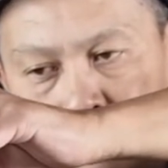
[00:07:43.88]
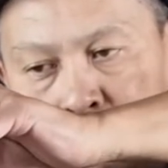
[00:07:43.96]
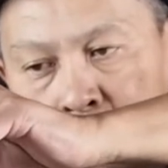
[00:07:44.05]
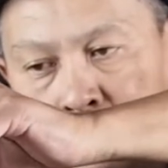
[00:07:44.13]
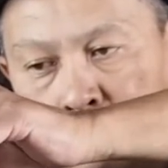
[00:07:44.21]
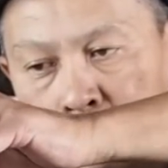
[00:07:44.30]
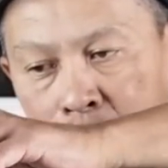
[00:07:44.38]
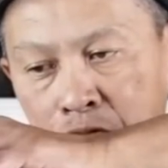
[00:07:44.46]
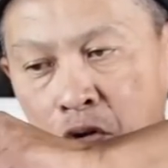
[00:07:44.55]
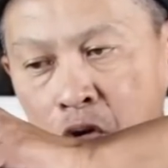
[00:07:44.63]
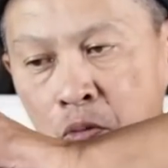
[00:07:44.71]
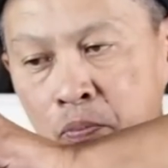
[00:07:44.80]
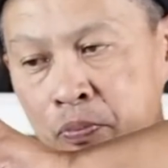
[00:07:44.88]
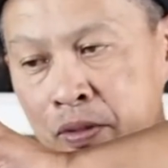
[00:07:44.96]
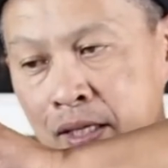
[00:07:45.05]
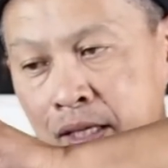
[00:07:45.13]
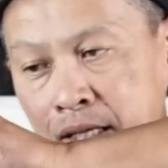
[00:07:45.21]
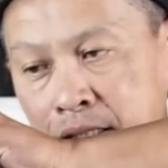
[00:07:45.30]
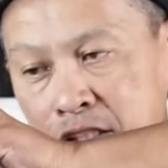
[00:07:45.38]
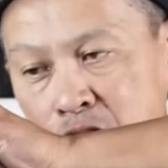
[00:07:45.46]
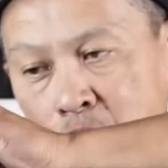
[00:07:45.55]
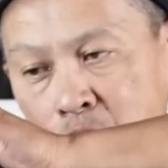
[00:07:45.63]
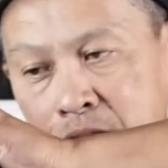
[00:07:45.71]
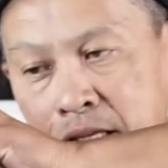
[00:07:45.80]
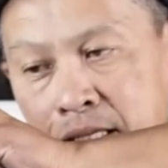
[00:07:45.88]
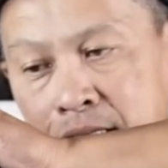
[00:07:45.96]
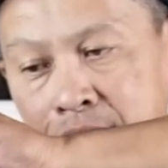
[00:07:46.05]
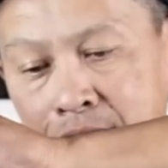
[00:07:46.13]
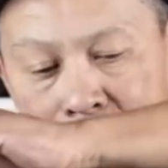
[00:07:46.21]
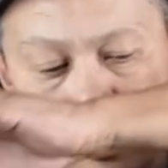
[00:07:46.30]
point with foam and this whole thing is a